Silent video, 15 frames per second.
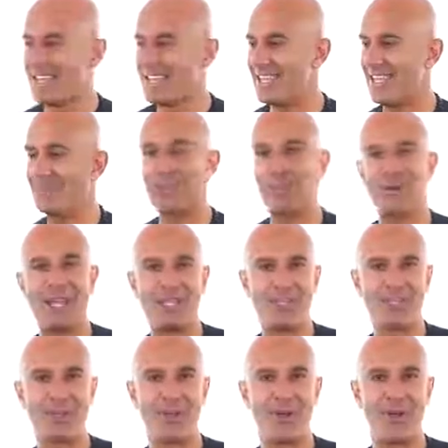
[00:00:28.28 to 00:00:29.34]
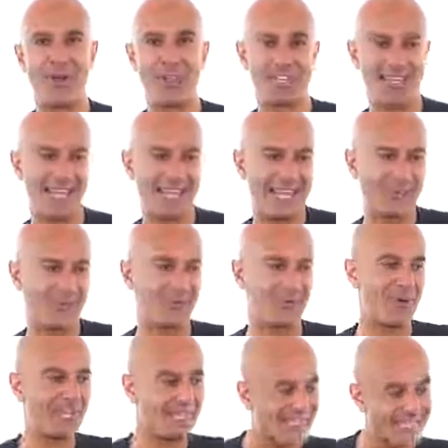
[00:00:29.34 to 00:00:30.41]
get the right soil and you get the
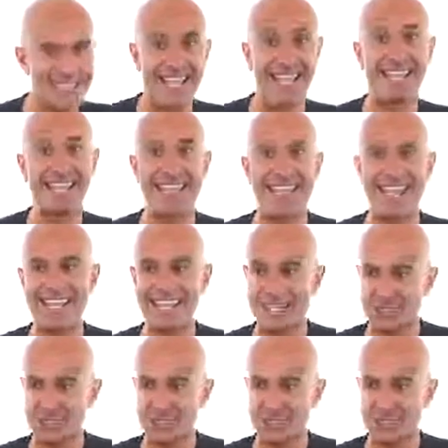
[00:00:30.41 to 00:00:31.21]
right sunlight